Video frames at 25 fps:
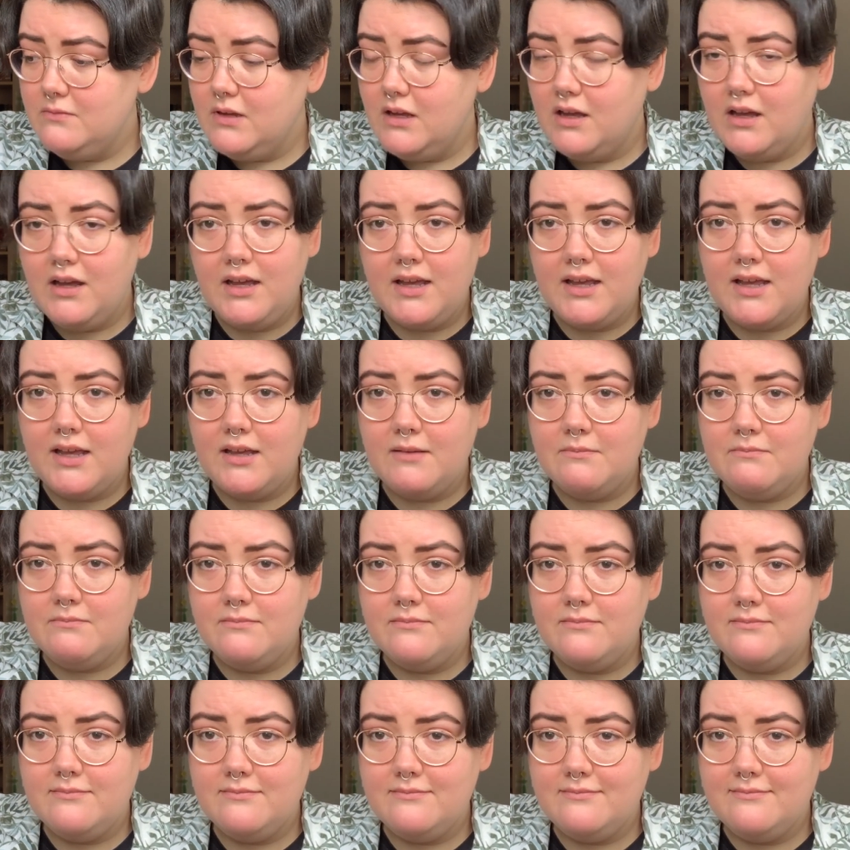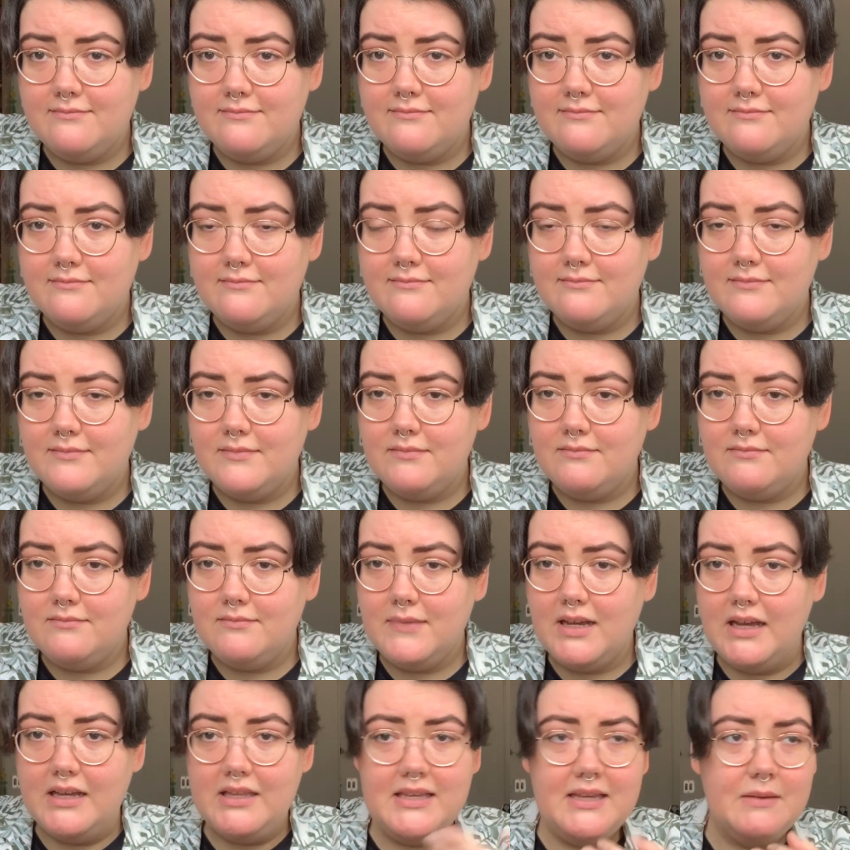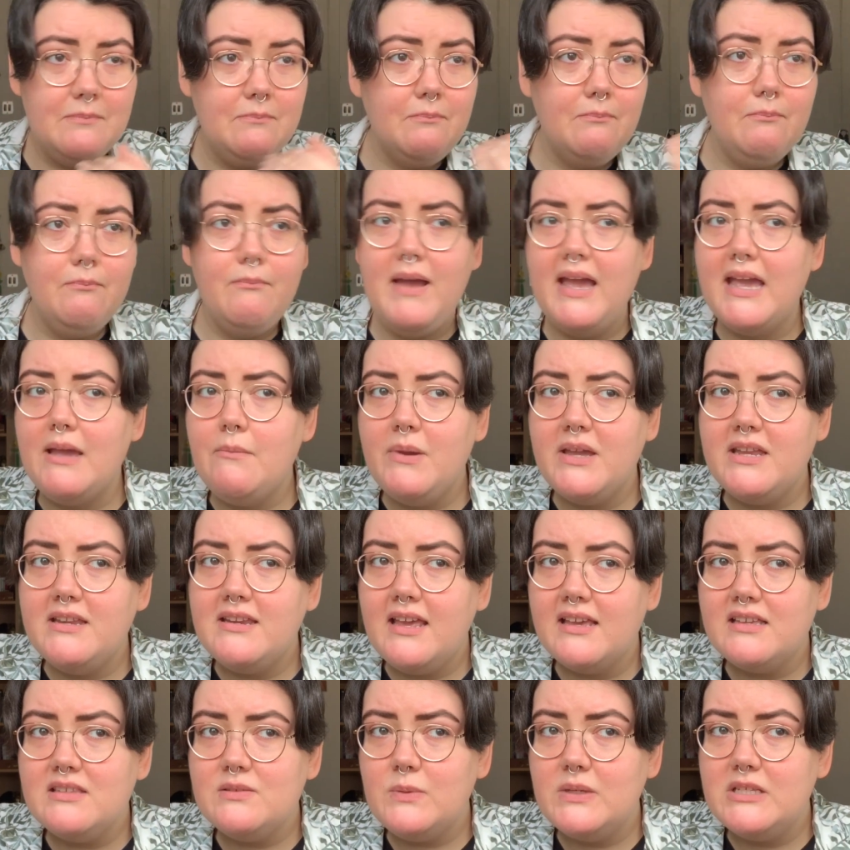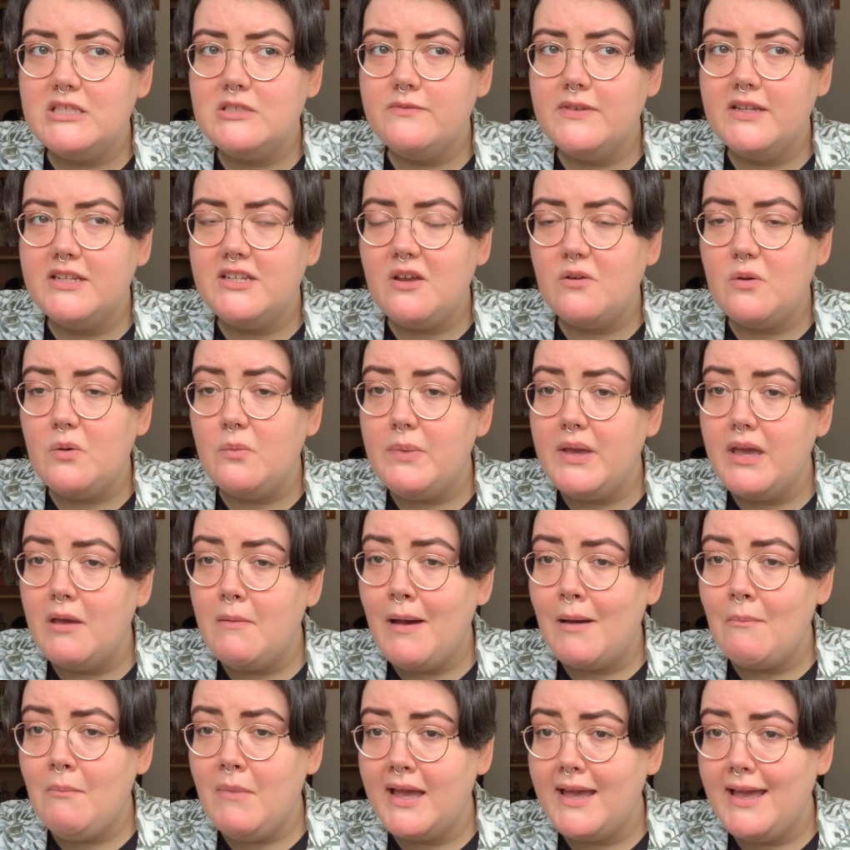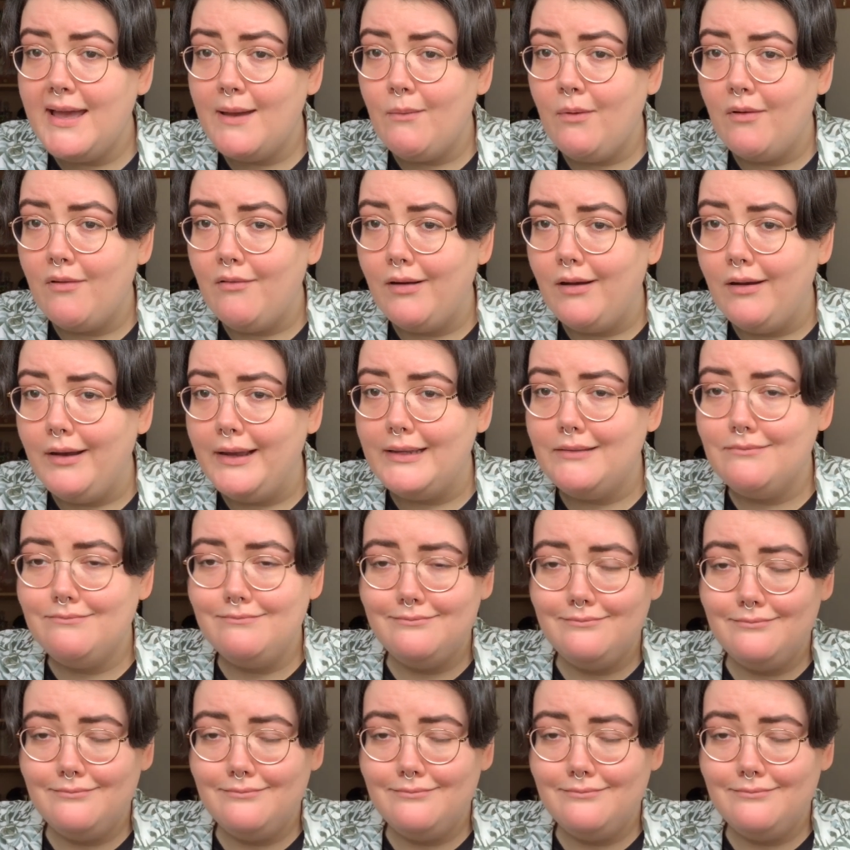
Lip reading: I think maybe next week's video will be about my MRI.